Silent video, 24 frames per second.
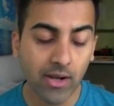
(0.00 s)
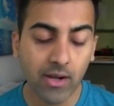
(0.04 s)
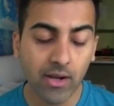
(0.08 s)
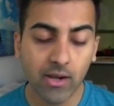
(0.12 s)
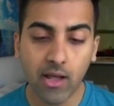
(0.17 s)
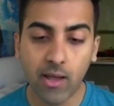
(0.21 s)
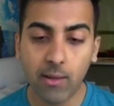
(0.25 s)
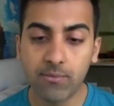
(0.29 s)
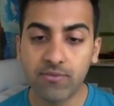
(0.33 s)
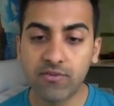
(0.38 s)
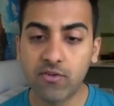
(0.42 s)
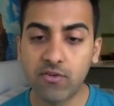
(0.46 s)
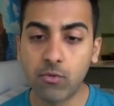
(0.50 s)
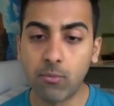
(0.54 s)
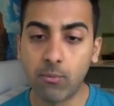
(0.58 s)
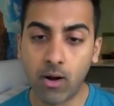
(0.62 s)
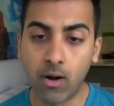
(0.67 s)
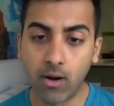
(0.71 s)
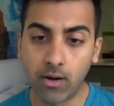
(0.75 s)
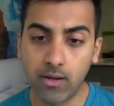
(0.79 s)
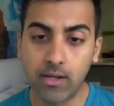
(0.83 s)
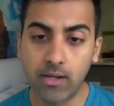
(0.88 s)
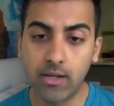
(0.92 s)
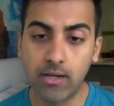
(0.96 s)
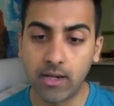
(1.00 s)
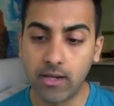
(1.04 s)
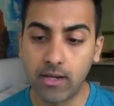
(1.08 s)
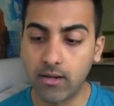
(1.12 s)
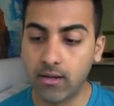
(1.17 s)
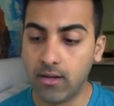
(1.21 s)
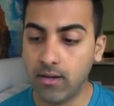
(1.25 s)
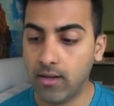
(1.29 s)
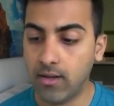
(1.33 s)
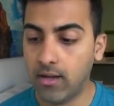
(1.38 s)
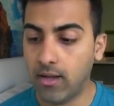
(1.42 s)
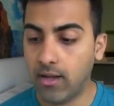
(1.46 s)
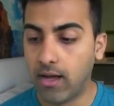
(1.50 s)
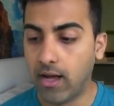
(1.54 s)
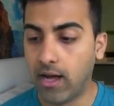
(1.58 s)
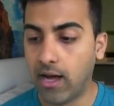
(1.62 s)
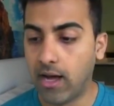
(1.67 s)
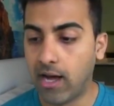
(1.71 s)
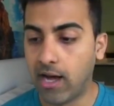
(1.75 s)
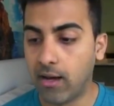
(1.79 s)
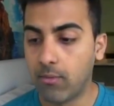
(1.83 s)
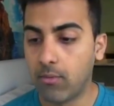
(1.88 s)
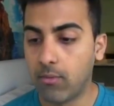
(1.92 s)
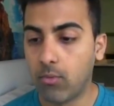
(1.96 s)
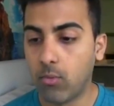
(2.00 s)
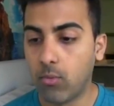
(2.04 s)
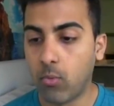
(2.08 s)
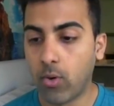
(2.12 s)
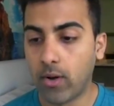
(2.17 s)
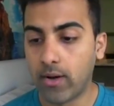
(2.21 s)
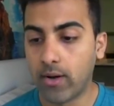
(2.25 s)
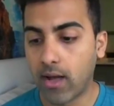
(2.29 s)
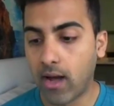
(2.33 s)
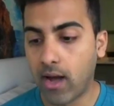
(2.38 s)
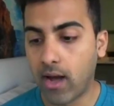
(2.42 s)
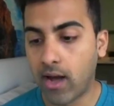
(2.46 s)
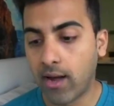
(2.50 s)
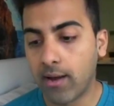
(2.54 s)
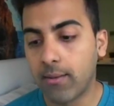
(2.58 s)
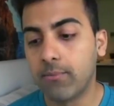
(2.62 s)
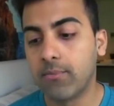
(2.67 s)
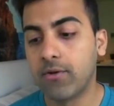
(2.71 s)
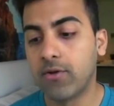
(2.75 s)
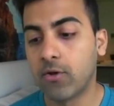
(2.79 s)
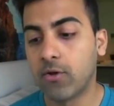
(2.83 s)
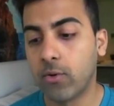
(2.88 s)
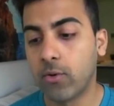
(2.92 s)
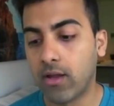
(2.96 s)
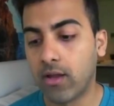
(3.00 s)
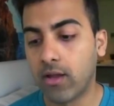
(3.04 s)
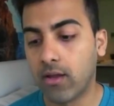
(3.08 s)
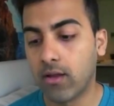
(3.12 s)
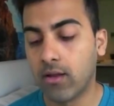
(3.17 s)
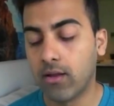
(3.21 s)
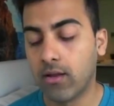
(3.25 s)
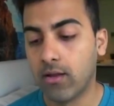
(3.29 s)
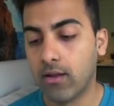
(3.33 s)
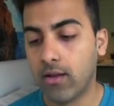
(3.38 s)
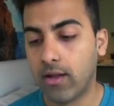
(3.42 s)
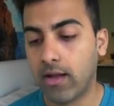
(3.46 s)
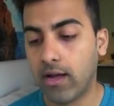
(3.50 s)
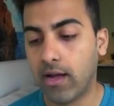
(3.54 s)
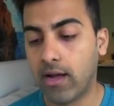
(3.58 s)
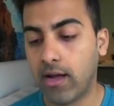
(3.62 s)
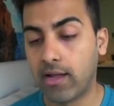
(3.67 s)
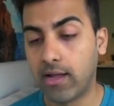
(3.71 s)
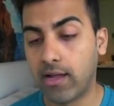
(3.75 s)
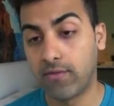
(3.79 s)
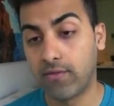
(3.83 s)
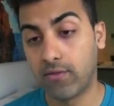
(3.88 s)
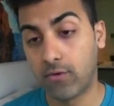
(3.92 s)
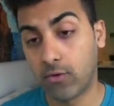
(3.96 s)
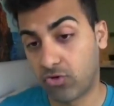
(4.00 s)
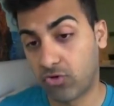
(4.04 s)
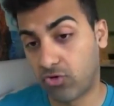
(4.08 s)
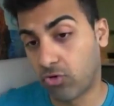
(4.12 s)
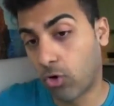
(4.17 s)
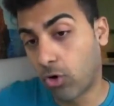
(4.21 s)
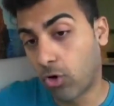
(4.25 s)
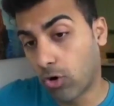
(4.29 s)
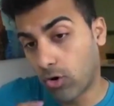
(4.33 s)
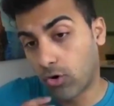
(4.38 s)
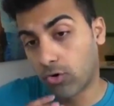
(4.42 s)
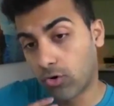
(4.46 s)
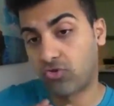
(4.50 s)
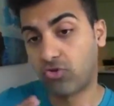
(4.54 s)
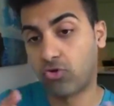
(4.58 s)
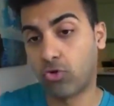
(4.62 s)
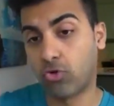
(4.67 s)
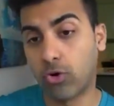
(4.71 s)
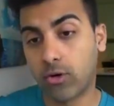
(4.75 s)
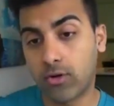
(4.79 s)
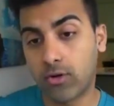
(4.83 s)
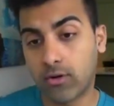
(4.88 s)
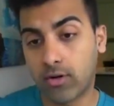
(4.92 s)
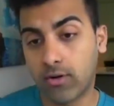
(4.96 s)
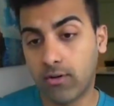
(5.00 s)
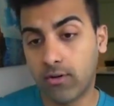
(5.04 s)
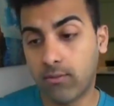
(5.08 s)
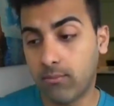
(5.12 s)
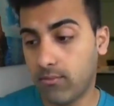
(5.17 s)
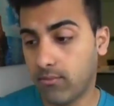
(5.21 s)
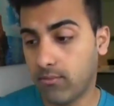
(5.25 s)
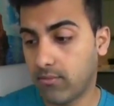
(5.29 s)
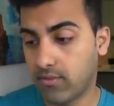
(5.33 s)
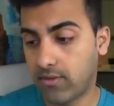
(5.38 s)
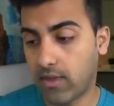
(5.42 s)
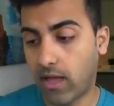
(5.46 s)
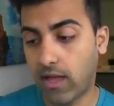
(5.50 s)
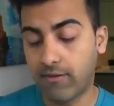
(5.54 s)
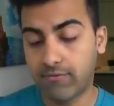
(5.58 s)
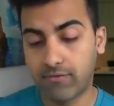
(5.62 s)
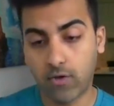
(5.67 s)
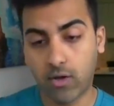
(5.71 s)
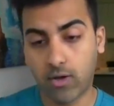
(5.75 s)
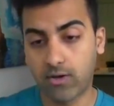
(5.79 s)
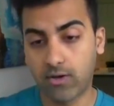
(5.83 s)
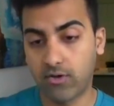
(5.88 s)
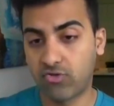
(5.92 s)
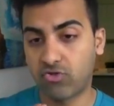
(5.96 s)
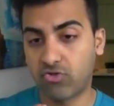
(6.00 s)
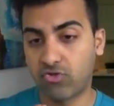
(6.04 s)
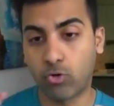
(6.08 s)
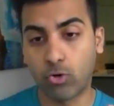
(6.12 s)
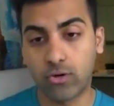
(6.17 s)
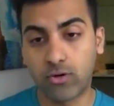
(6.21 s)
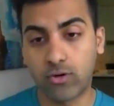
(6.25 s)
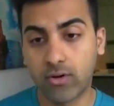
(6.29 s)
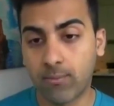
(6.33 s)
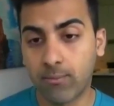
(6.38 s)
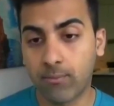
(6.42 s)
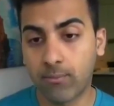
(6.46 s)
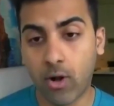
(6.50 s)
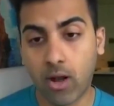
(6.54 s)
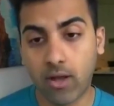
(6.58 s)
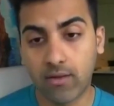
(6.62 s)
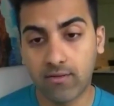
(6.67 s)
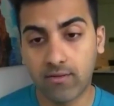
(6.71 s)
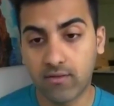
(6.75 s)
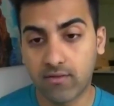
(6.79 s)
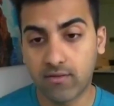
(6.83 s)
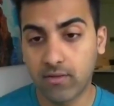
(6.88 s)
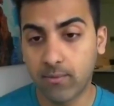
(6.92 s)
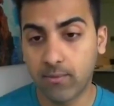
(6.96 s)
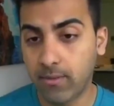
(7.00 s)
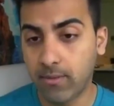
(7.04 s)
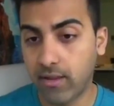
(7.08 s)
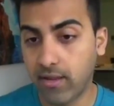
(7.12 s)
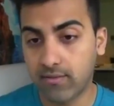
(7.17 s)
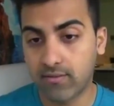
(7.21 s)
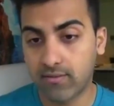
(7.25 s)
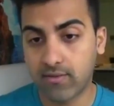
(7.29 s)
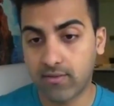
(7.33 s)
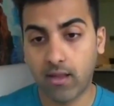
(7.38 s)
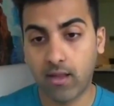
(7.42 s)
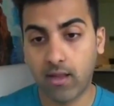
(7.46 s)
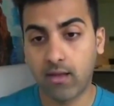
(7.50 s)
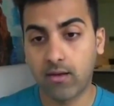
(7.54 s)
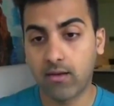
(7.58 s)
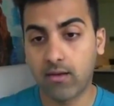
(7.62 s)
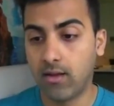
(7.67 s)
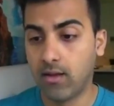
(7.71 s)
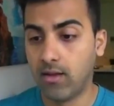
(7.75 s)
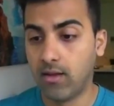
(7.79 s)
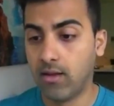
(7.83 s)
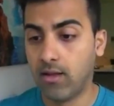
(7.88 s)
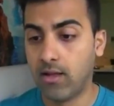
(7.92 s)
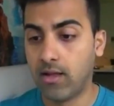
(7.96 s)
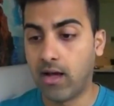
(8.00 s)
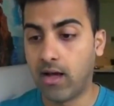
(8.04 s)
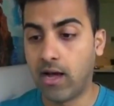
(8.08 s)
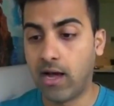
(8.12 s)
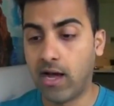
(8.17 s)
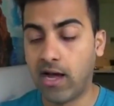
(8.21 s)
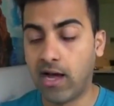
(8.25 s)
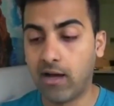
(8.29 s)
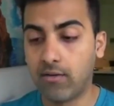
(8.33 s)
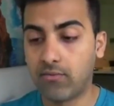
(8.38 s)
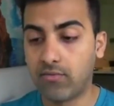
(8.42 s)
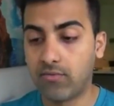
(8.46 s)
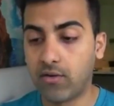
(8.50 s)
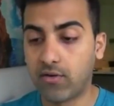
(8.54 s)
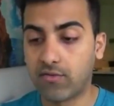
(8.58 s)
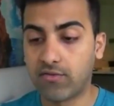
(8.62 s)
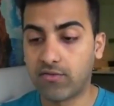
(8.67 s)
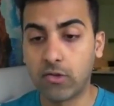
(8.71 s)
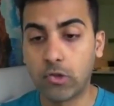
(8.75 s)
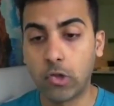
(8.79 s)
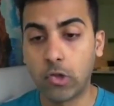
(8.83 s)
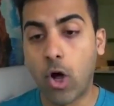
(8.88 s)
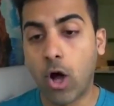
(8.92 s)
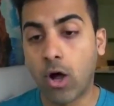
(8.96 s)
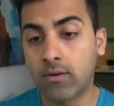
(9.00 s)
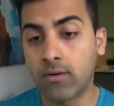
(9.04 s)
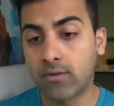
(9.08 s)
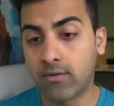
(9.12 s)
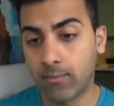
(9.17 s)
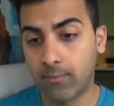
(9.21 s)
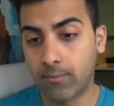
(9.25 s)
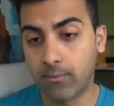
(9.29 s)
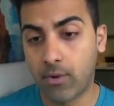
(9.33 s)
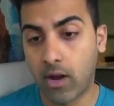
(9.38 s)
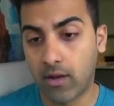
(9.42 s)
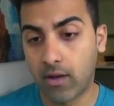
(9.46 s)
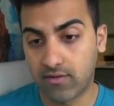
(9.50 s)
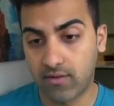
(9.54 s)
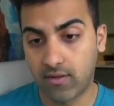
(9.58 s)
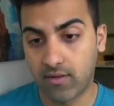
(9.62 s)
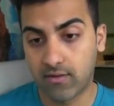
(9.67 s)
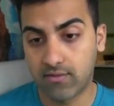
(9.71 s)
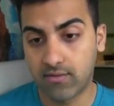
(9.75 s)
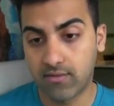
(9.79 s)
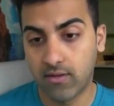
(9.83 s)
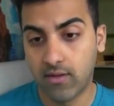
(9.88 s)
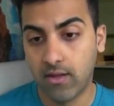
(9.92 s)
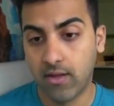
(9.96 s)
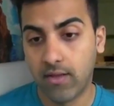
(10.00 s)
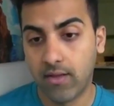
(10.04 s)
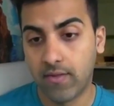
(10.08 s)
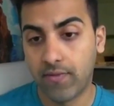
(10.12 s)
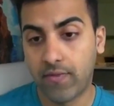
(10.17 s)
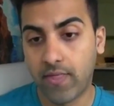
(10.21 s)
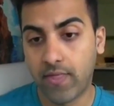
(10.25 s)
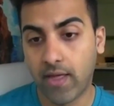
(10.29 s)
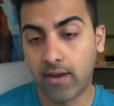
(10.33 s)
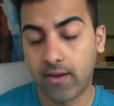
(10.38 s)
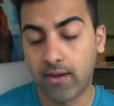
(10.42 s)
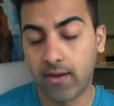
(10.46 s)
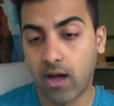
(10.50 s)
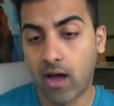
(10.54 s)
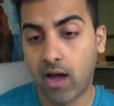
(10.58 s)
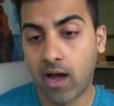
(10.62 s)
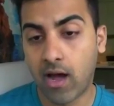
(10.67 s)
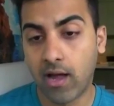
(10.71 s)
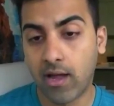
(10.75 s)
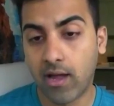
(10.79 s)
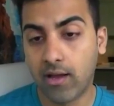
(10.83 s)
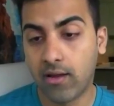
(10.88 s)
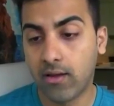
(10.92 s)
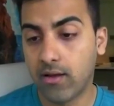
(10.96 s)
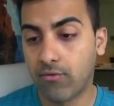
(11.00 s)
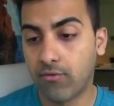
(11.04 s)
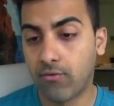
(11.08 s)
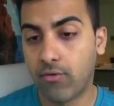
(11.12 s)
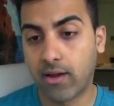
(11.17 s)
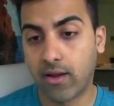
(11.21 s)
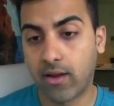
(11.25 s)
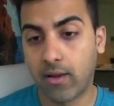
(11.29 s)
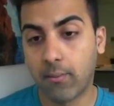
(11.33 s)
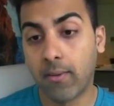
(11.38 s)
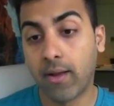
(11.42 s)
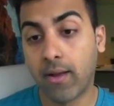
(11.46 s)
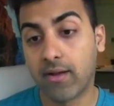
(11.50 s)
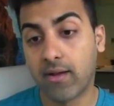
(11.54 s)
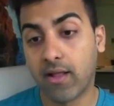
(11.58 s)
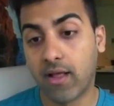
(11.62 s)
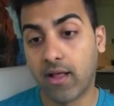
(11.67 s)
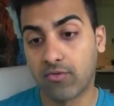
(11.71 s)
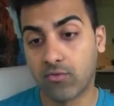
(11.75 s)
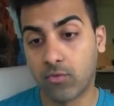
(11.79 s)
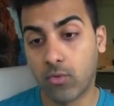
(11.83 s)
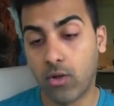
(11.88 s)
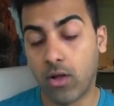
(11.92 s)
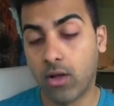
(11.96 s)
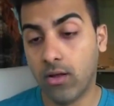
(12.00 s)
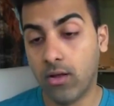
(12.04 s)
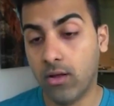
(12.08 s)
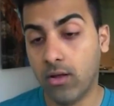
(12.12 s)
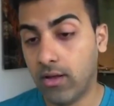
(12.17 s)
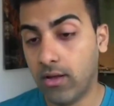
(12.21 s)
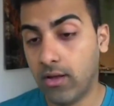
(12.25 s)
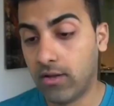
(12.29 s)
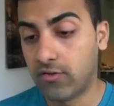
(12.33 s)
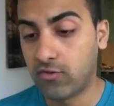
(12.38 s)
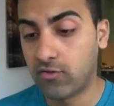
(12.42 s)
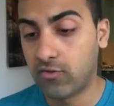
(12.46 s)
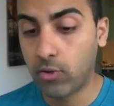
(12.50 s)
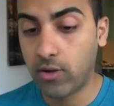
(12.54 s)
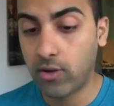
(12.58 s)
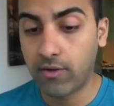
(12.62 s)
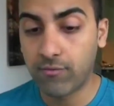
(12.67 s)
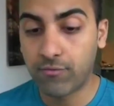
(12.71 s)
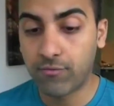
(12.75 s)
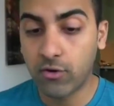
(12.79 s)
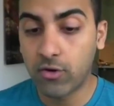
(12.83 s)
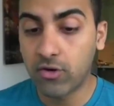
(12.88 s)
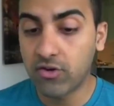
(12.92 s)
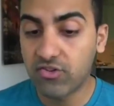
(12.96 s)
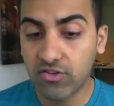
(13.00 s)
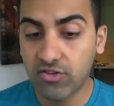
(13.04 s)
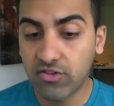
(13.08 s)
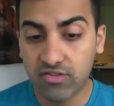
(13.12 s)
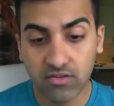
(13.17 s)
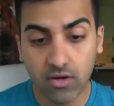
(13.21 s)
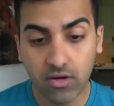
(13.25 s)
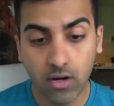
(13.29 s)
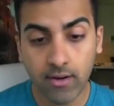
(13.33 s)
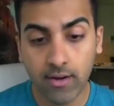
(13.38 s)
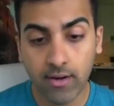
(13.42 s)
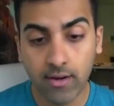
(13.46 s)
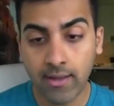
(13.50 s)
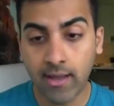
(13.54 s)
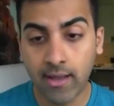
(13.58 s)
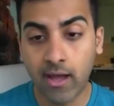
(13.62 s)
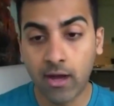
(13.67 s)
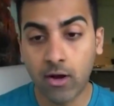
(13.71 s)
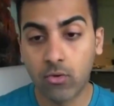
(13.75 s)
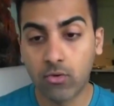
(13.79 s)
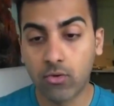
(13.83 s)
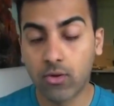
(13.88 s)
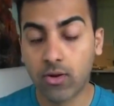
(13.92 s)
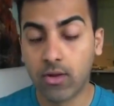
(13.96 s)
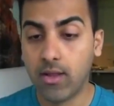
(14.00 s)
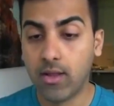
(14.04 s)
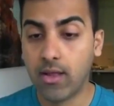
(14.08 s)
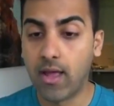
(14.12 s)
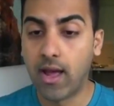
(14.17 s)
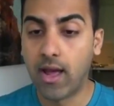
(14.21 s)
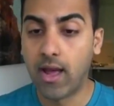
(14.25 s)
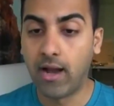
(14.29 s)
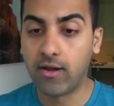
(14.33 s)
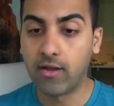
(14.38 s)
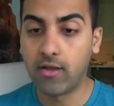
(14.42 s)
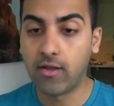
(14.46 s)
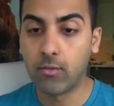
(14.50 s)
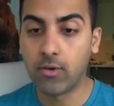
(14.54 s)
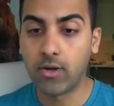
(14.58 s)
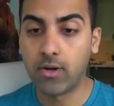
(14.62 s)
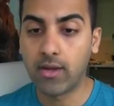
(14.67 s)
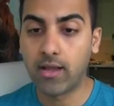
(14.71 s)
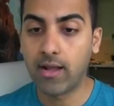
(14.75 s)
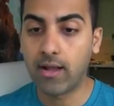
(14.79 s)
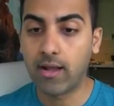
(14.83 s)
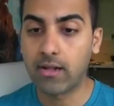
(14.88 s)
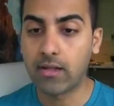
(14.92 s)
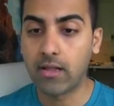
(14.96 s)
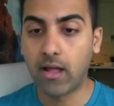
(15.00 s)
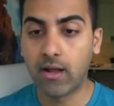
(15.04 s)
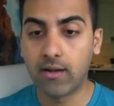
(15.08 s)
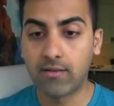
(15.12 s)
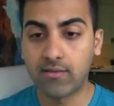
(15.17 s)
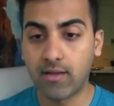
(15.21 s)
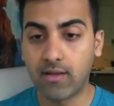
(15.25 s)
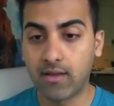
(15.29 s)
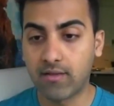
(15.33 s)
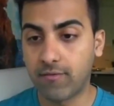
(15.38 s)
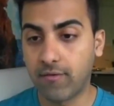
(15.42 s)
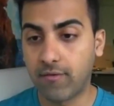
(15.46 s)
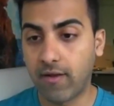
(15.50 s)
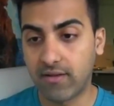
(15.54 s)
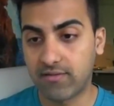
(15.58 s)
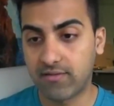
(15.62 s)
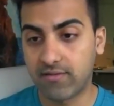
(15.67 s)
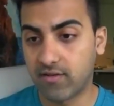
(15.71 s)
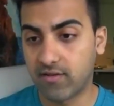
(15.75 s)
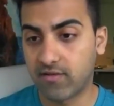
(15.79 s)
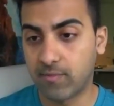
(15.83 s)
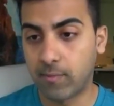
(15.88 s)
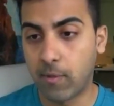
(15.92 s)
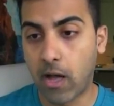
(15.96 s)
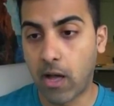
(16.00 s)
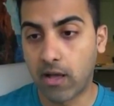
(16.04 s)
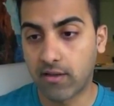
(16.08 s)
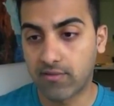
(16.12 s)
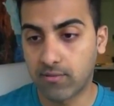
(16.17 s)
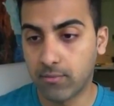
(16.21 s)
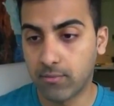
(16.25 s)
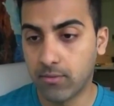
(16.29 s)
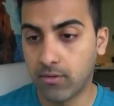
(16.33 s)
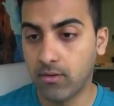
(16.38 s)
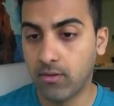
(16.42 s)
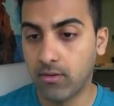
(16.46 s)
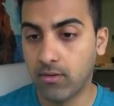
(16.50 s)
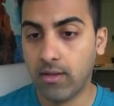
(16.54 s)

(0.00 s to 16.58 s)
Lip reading: comes to marketing, what I'm doing in the short term, I've got a short-term process in place, and there's a long-term process that I recommend as well. So if you're just starting out and you want to get clients as fast as possible,